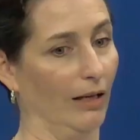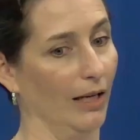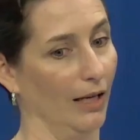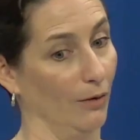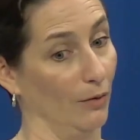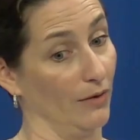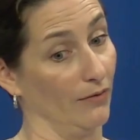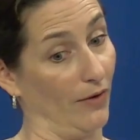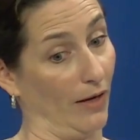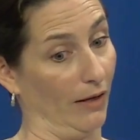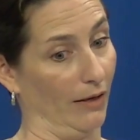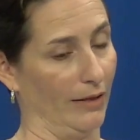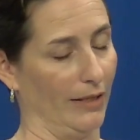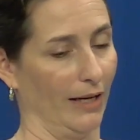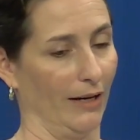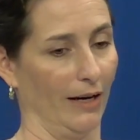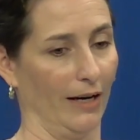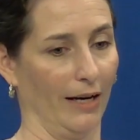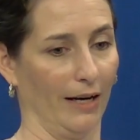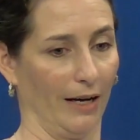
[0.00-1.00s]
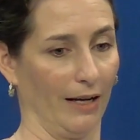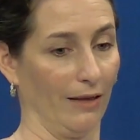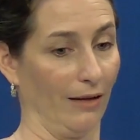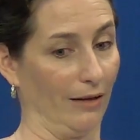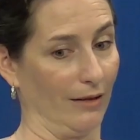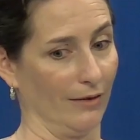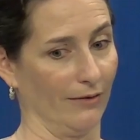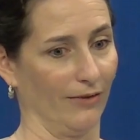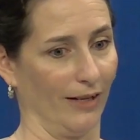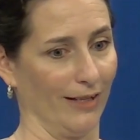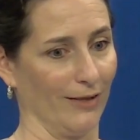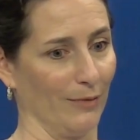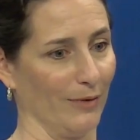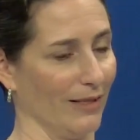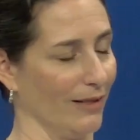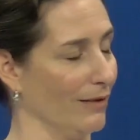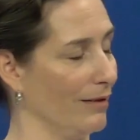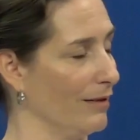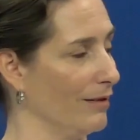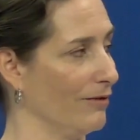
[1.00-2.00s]
was voluntary and I thought defense
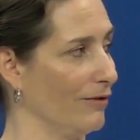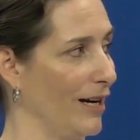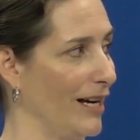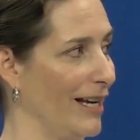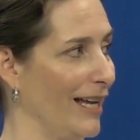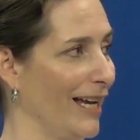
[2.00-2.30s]
was a little frightening.